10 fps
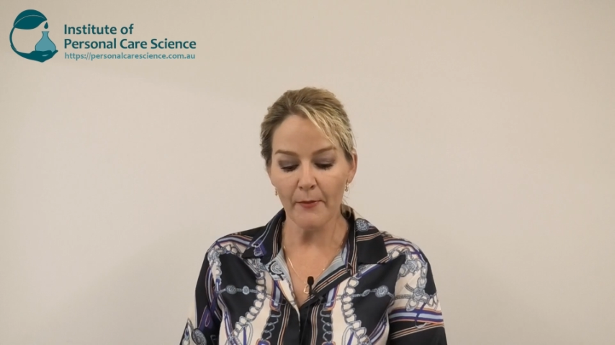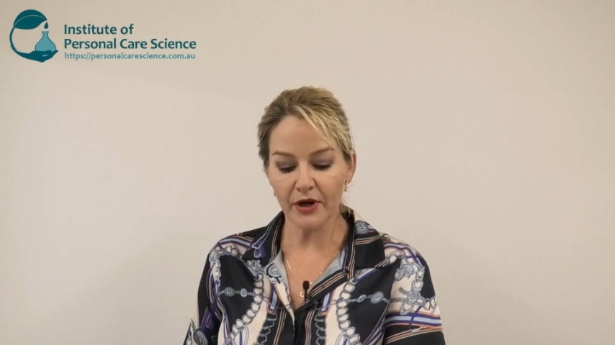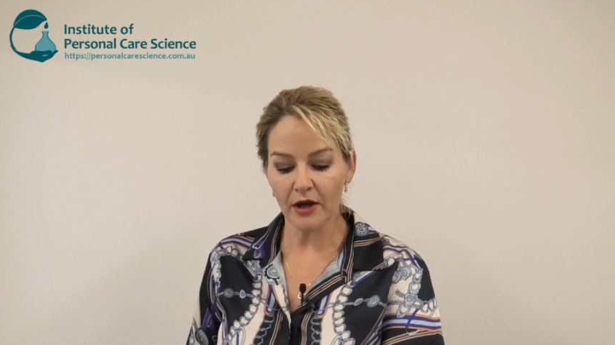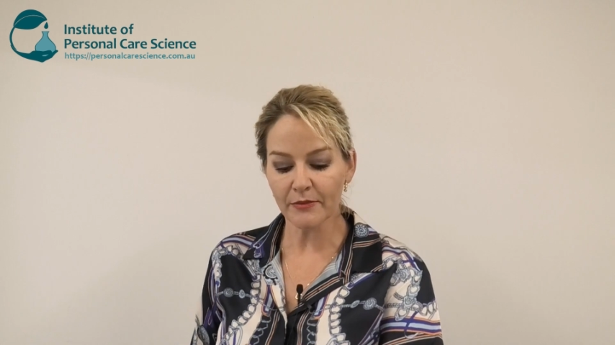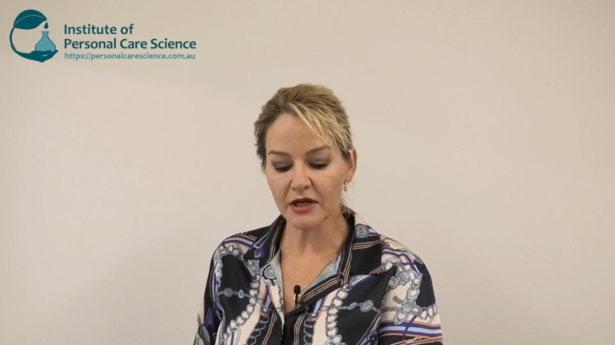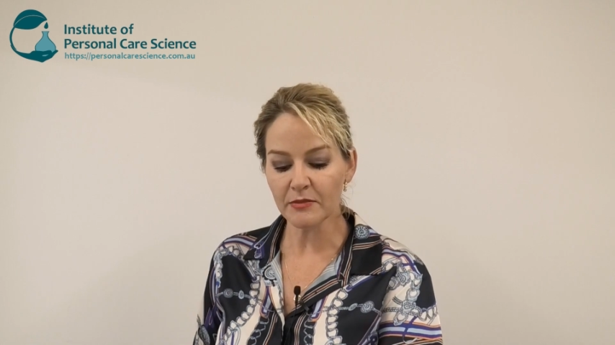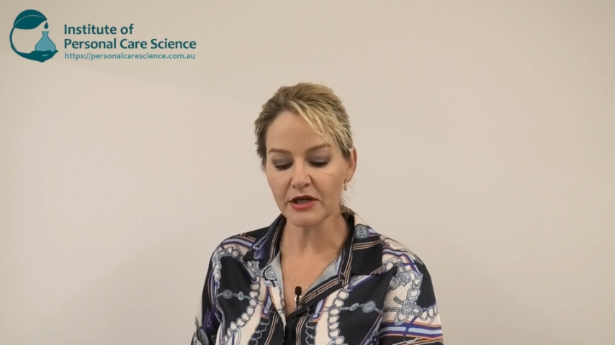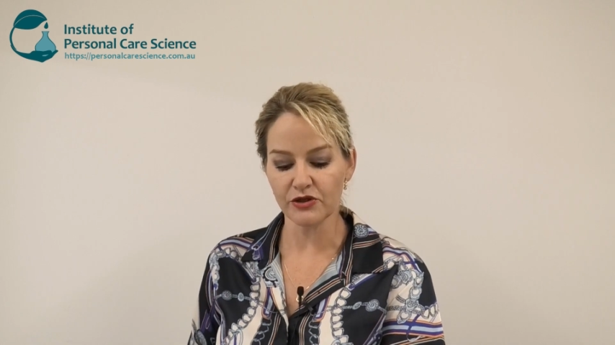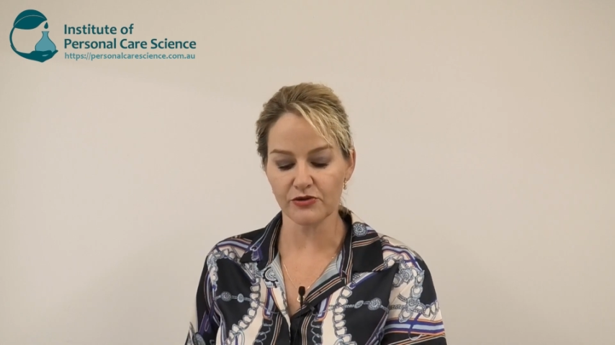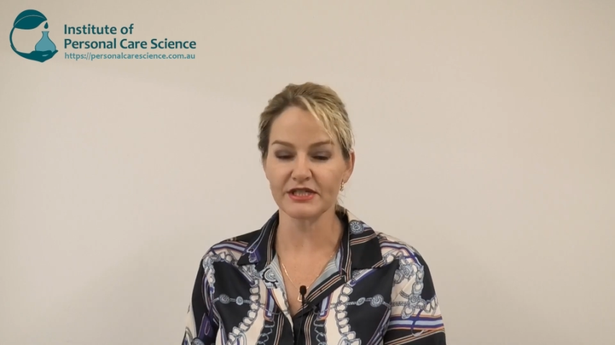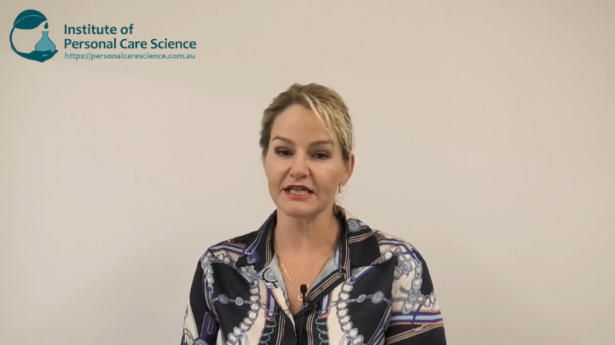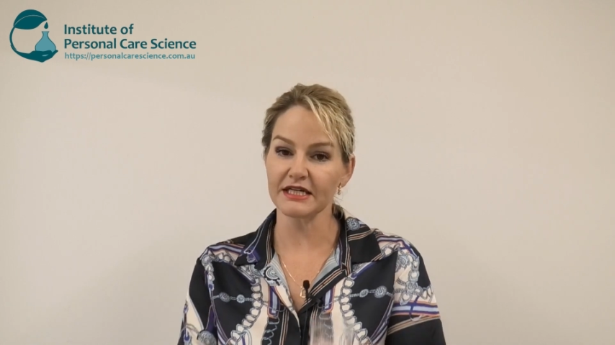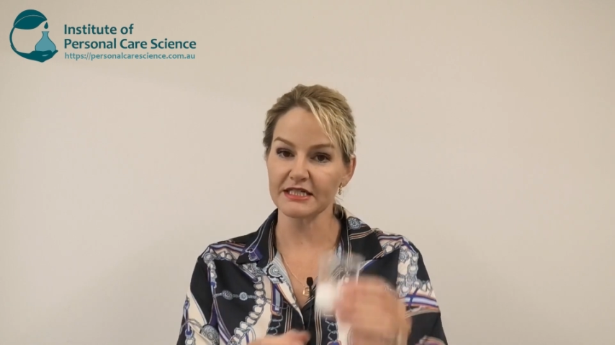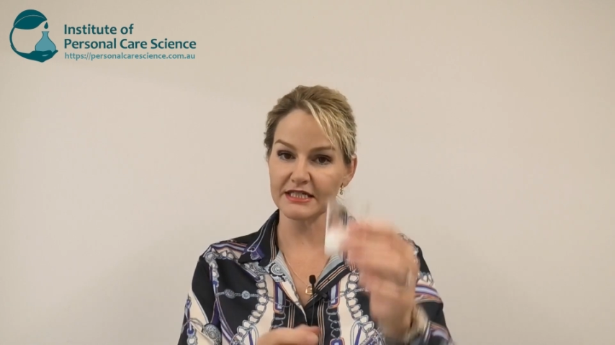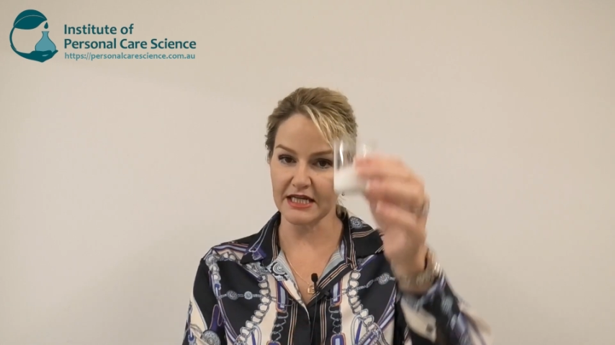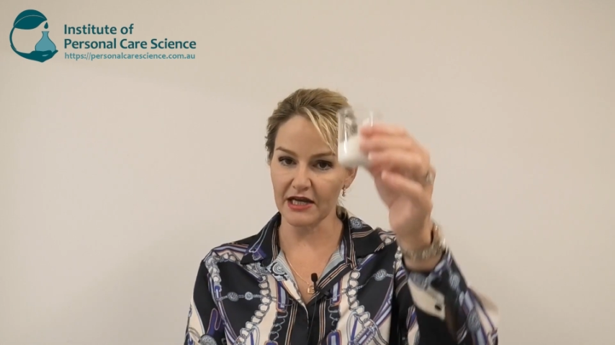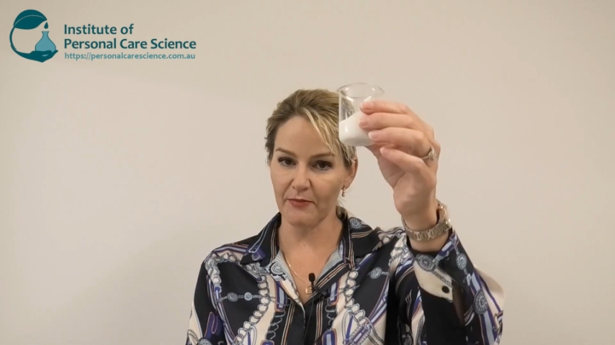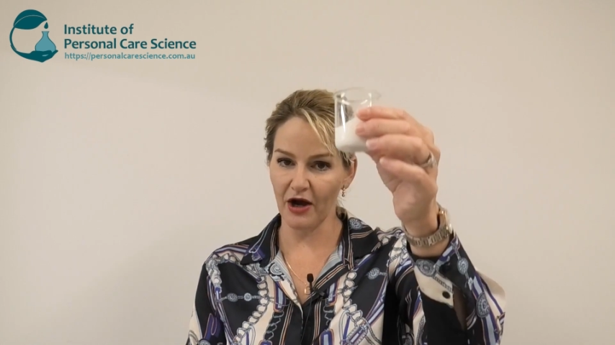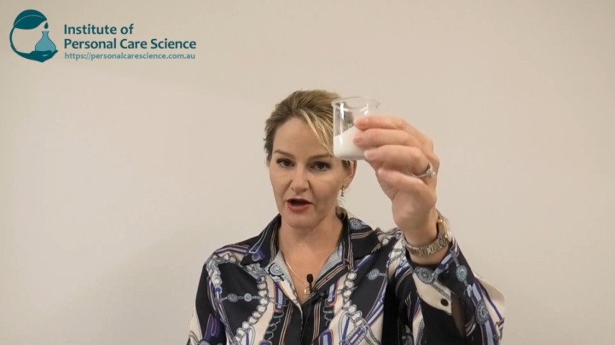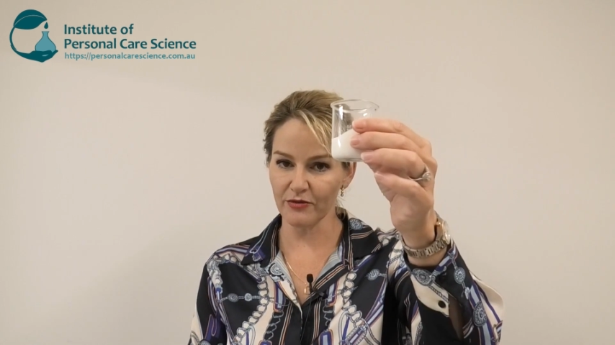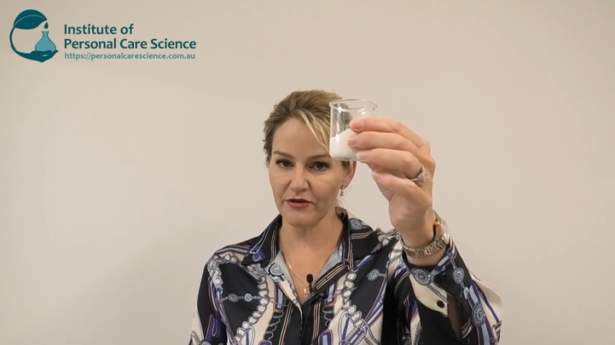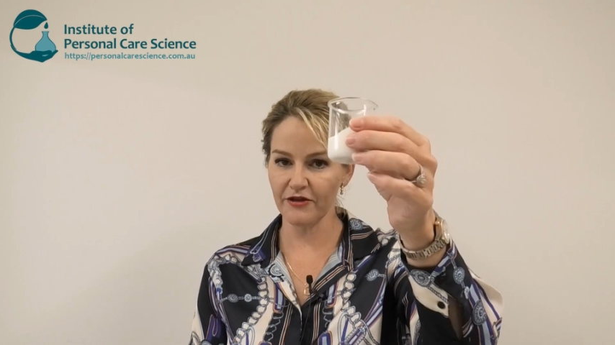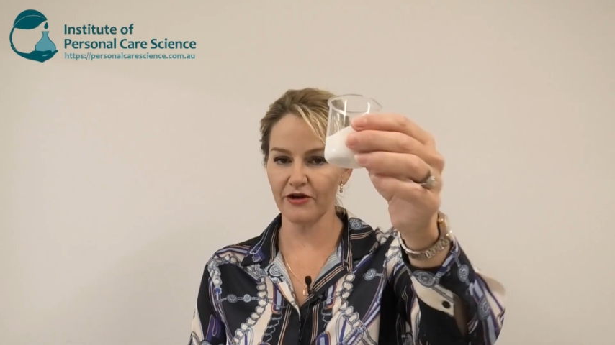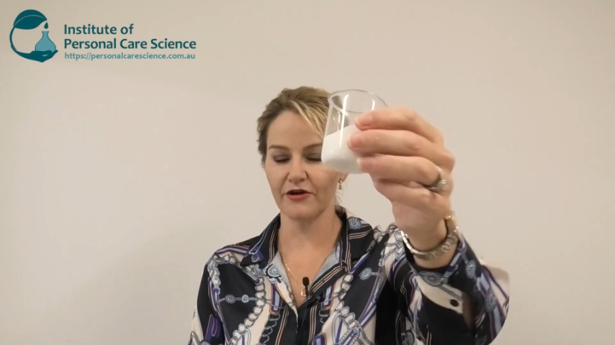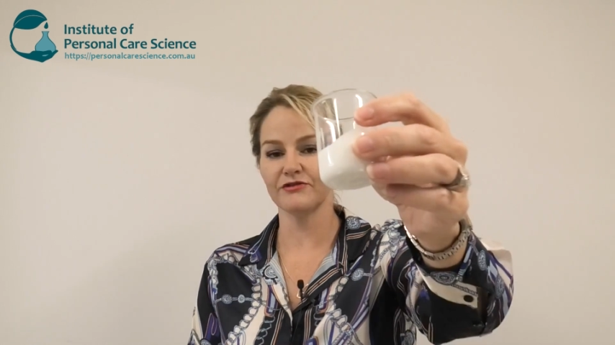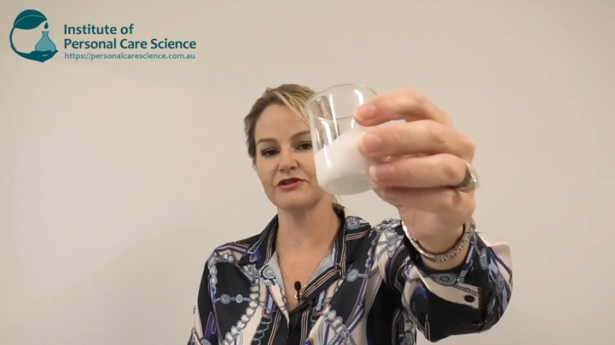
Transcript: but I'm going to be using zinc pyrithione